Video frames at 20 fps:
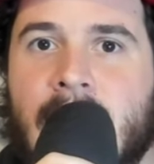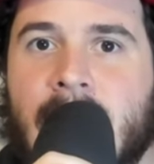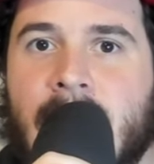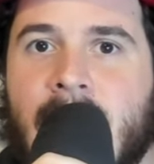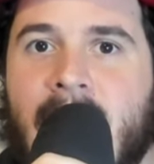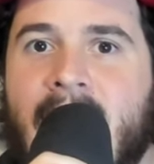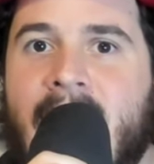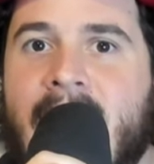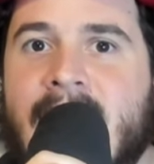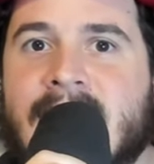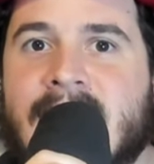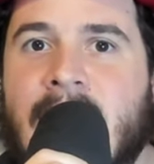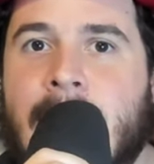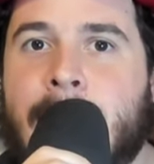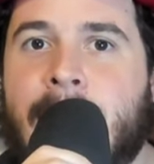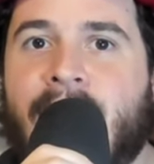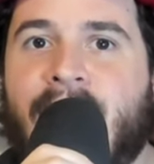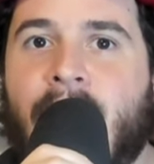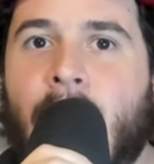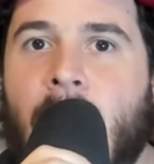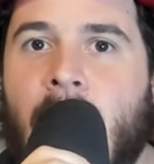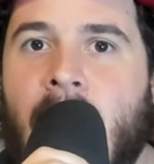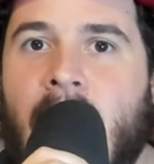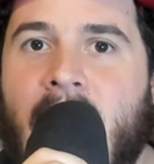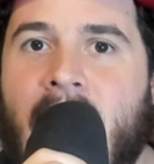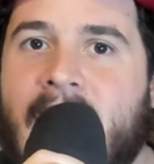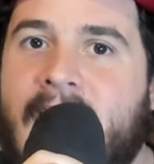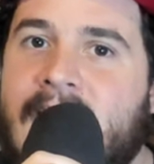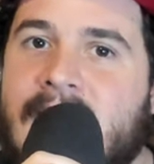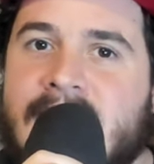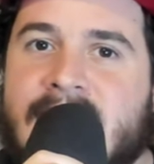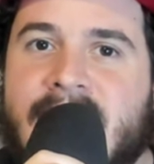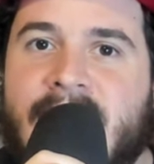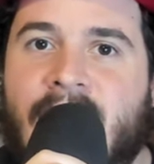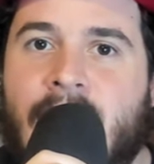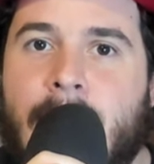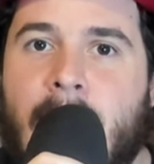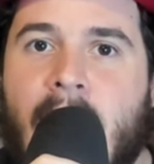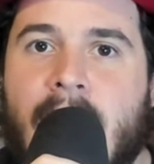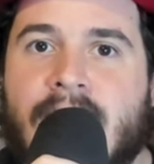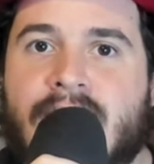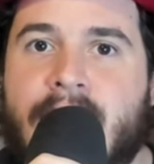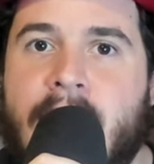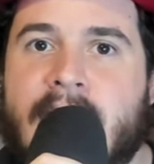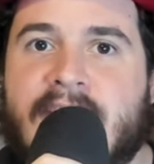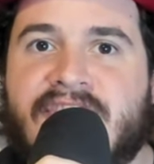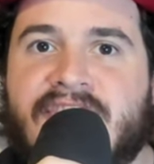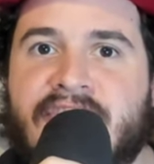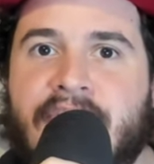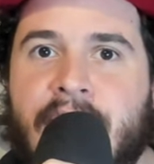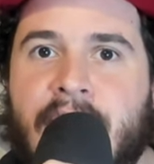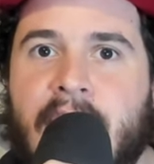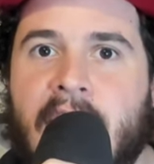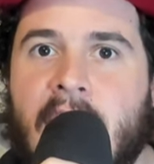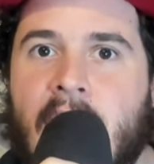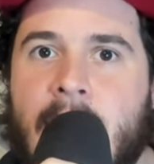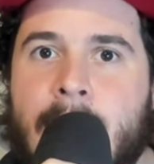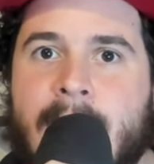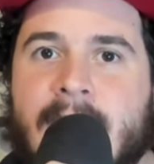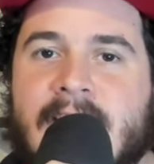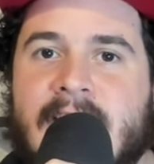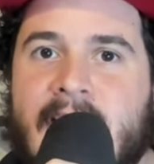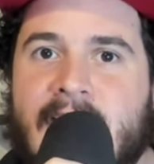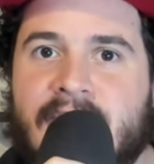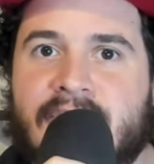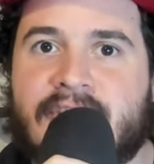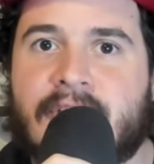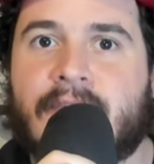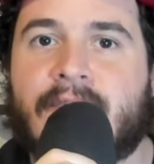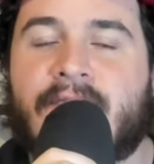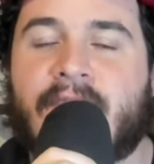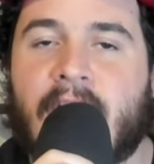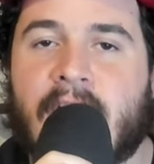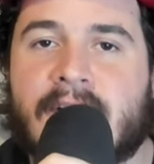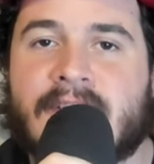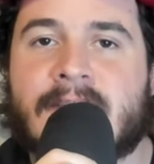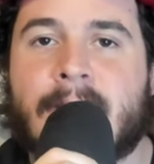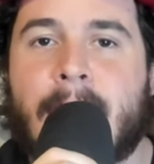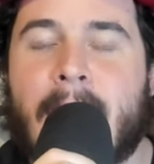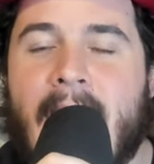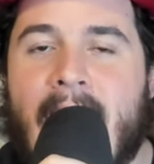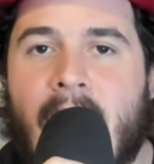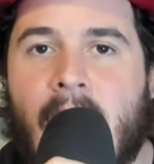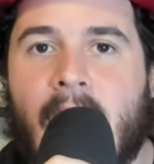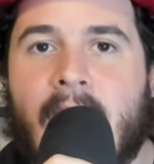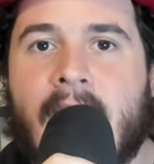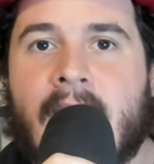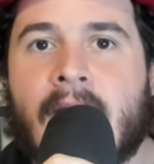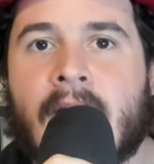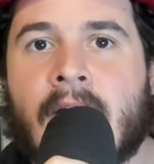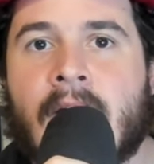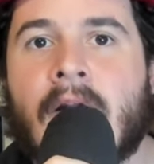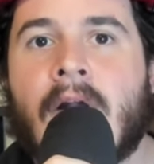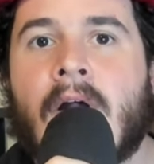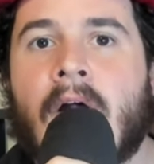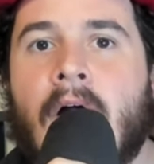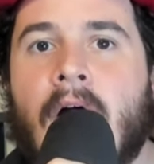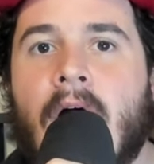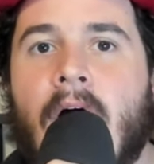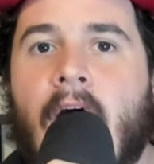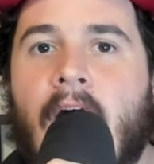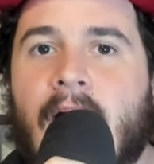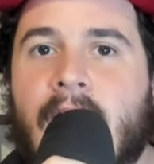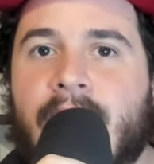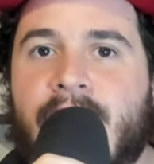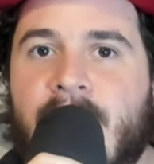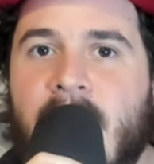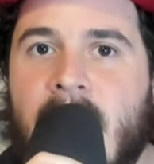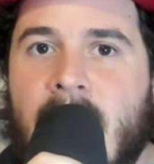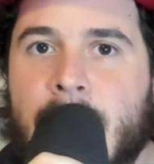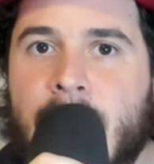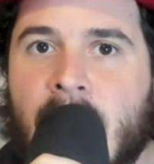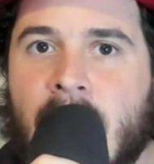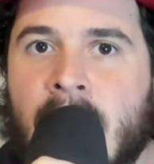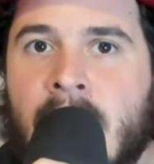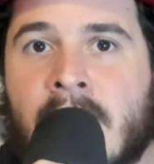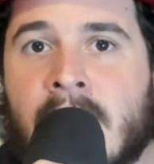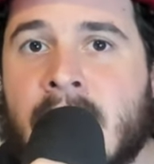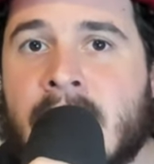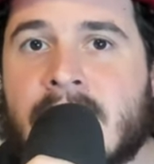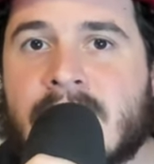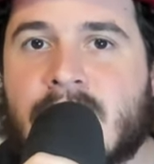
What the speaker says: Like I said before, I consider Martin Truex Jr. a potential first ballot Hall of Famer.